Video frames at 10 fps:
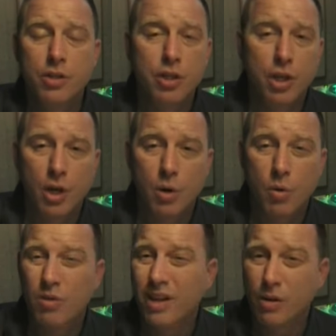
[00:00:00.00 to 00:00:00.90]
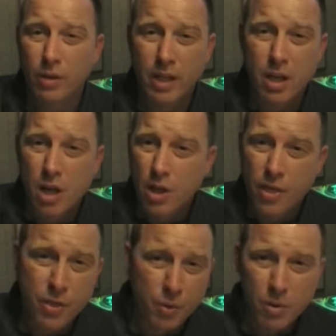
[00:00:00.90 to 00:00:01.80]
to go not only
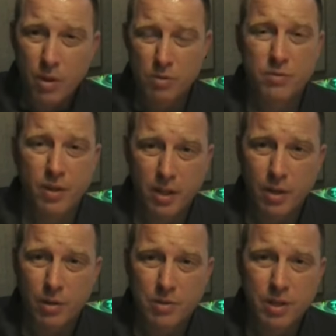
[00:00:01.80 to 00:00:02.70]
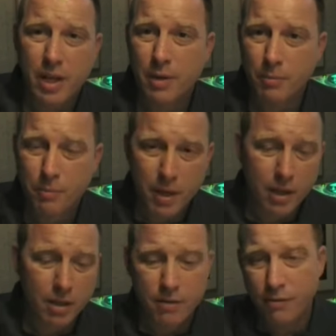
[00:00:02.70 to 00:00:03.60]
through those videos and pick